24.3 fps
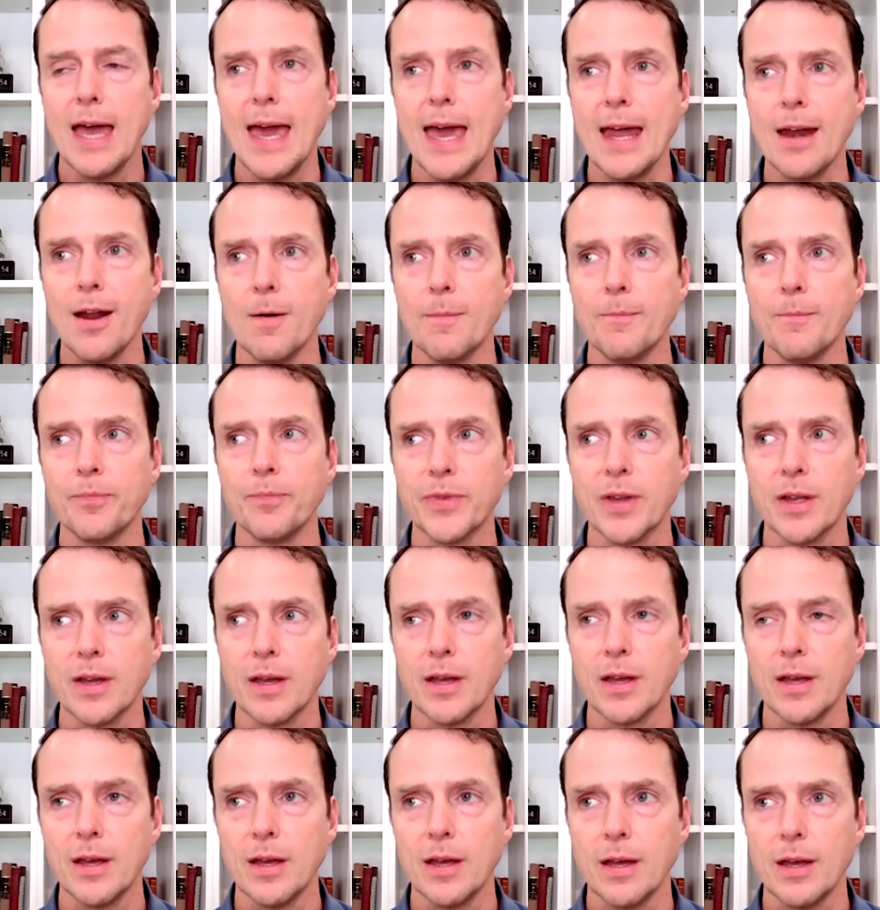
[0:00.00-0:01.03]
And um,
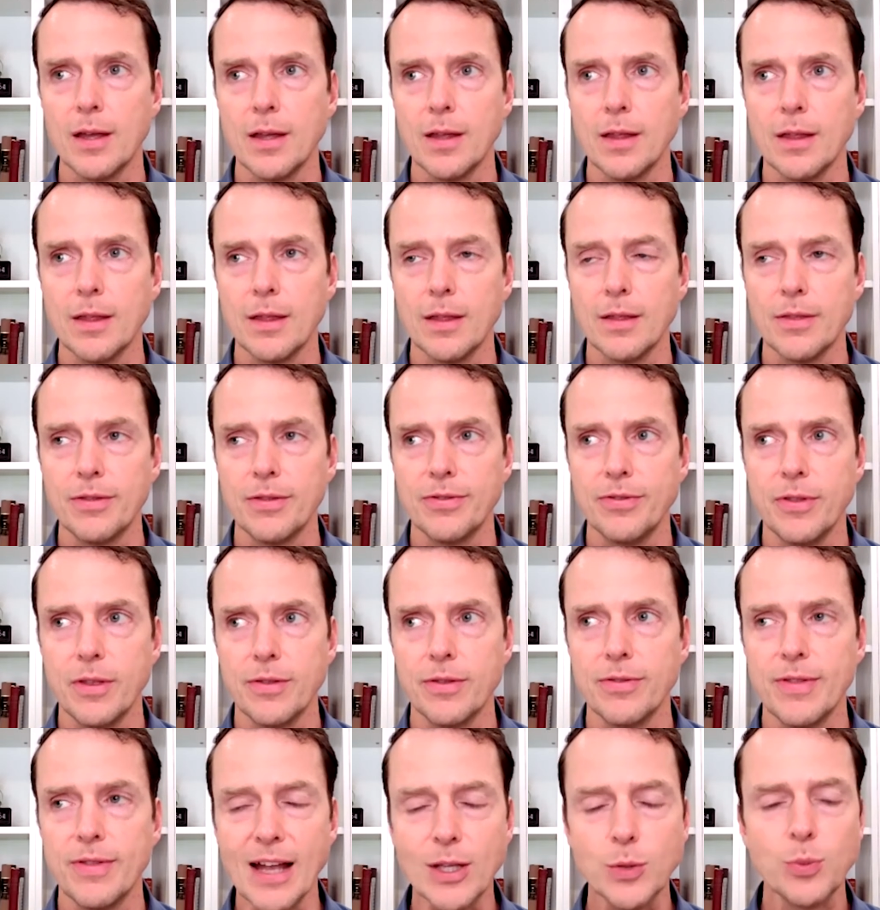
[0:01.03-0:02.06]

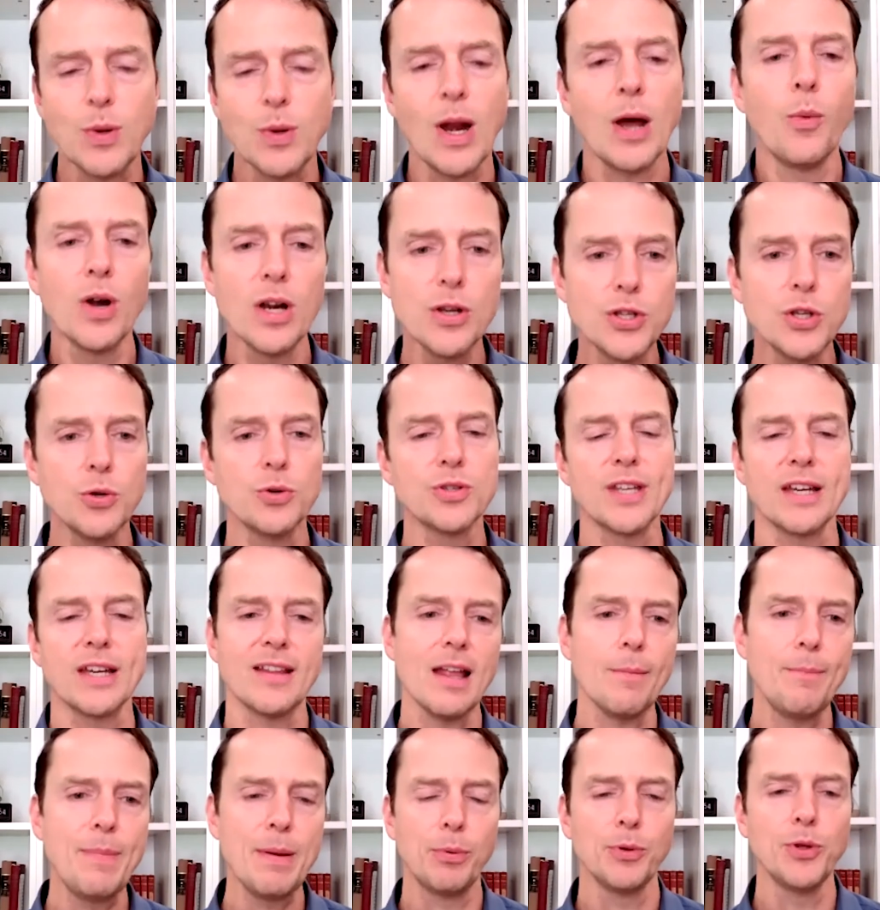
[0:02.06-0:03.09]
that's what I want to do is like let